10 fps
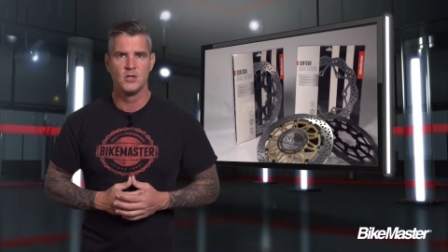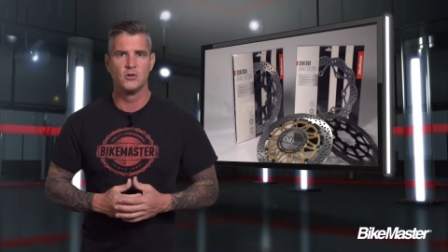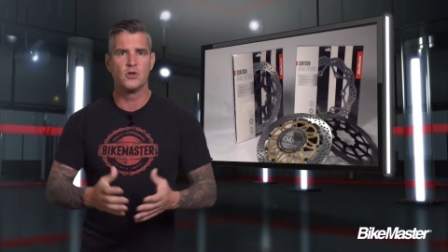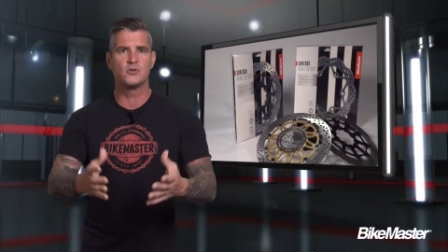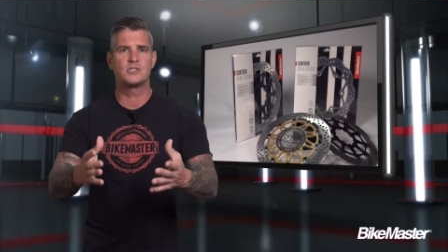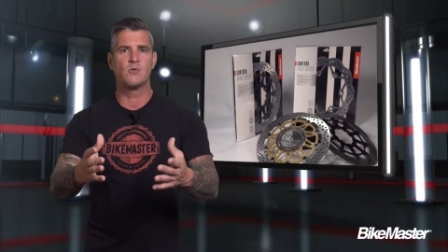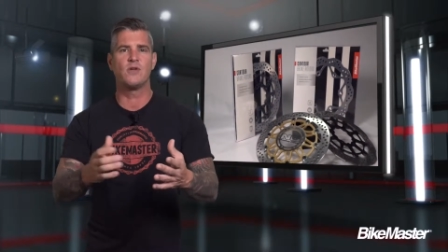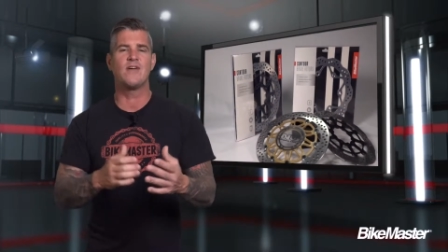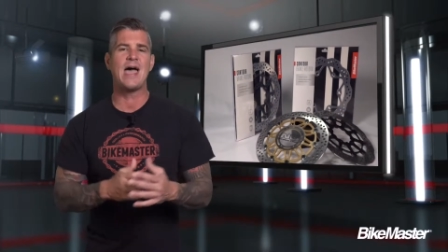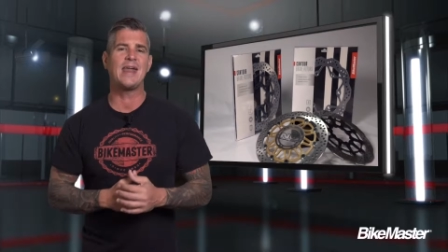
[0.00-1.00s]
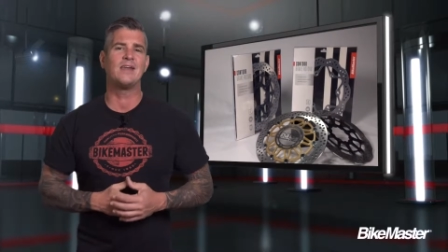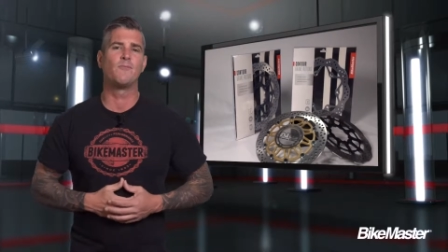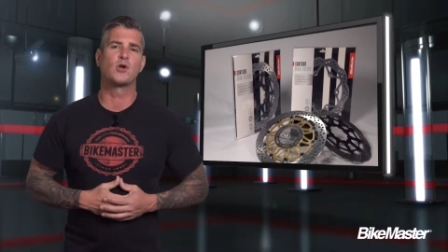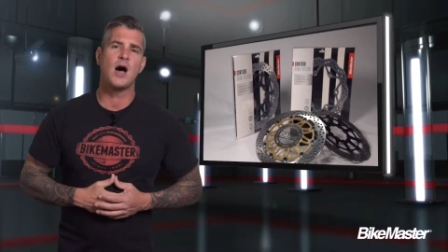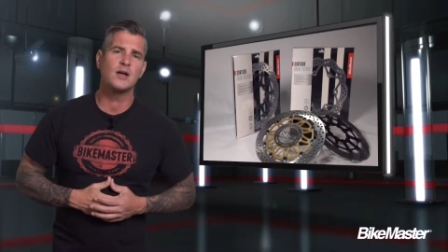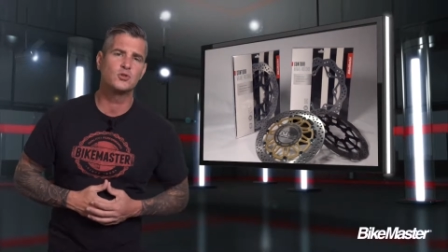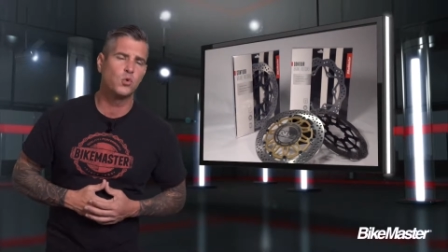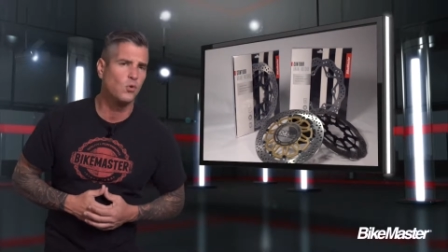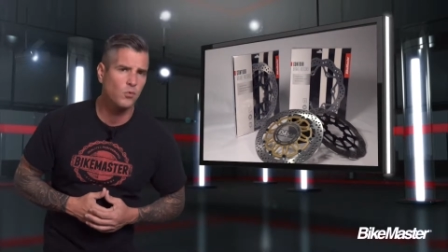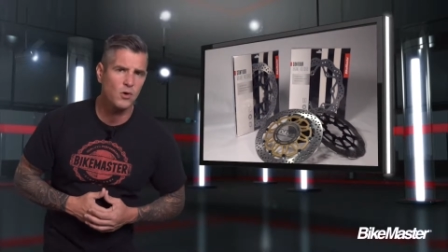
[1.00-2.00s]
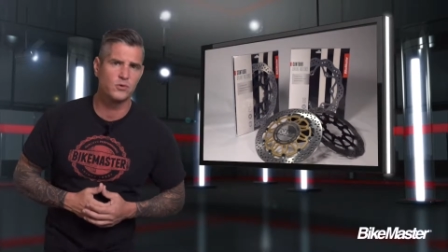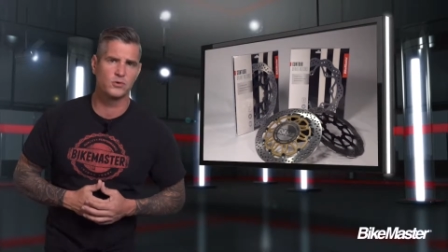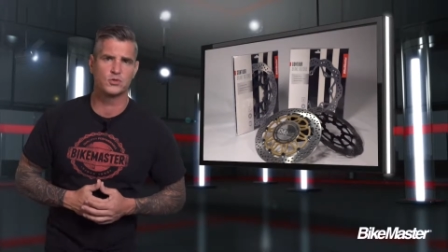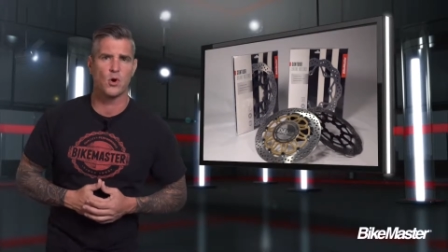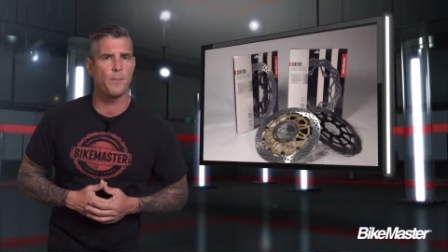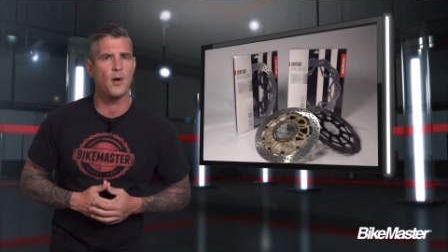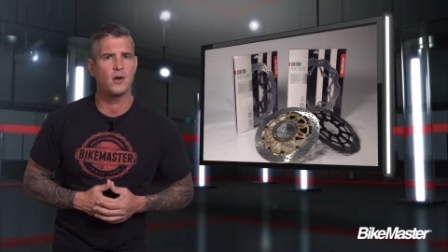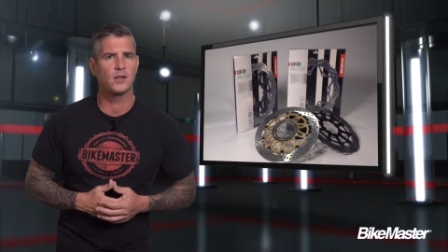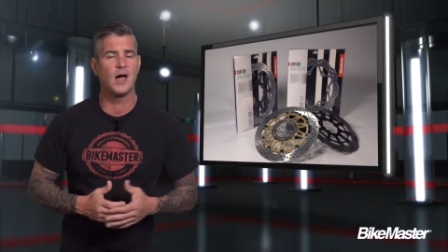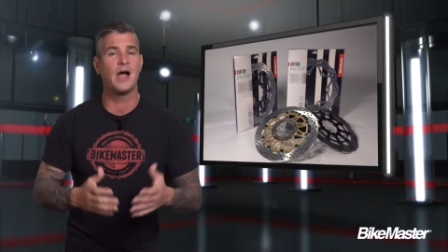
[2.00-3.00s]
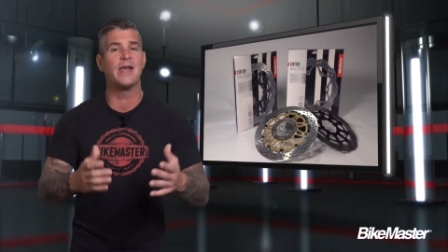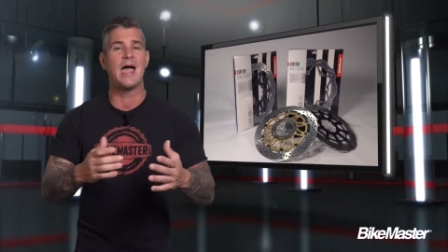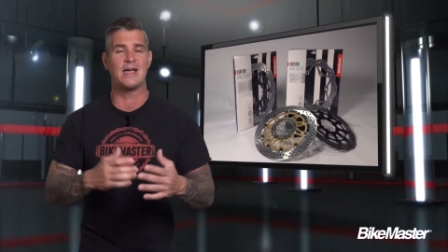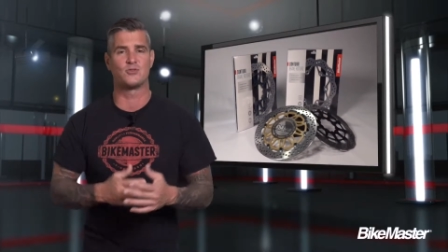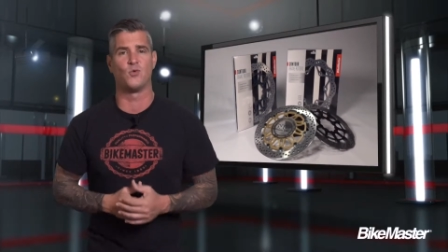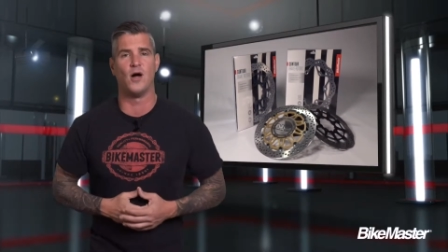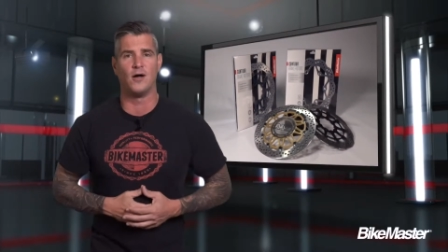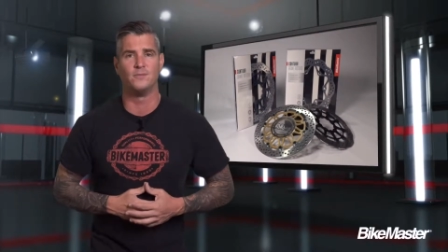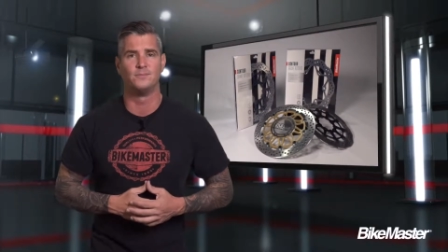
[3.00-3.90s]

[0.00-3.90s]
You'll notice that we've added contour rotors to our product line as well.